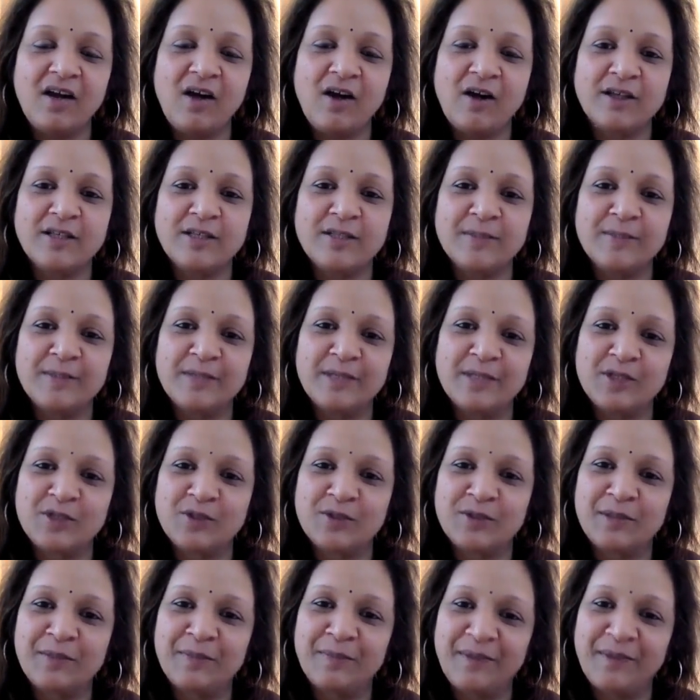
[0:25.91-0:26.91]
on
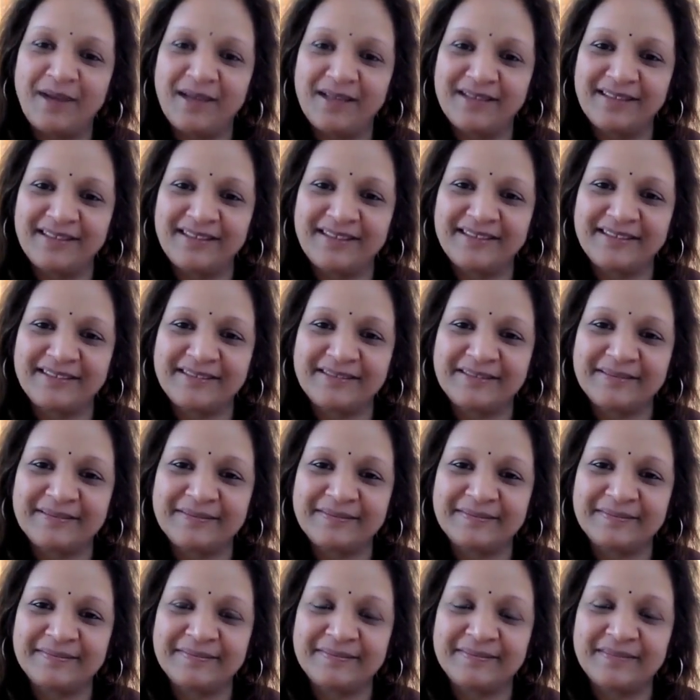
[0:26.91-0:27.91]
spiritual path.
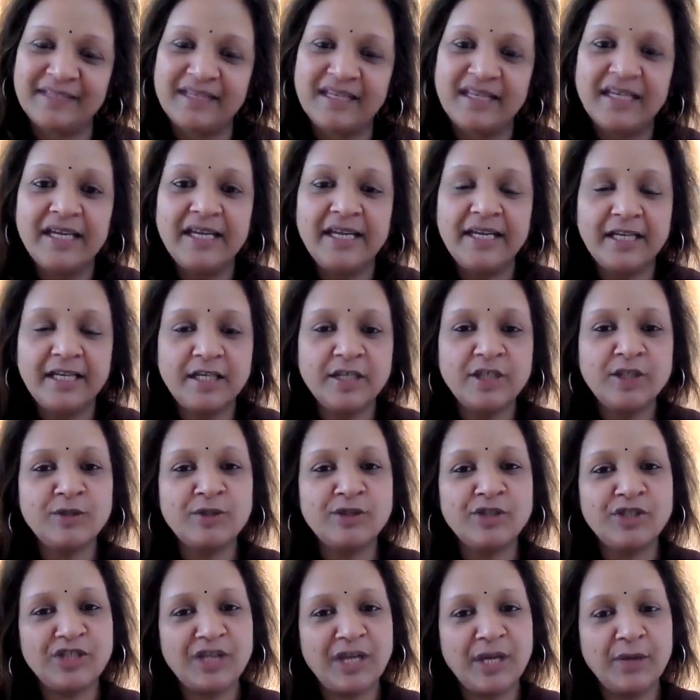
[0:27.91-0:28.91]
Here to
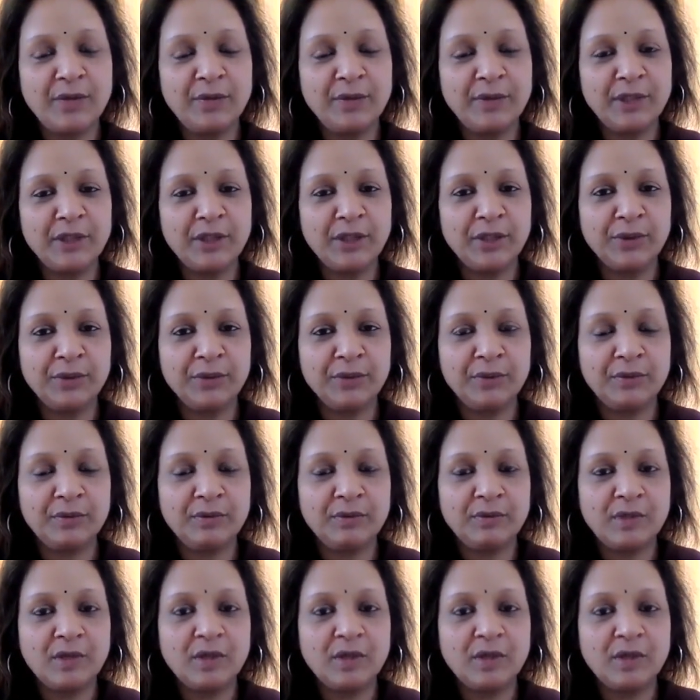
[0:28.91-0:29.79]
share with you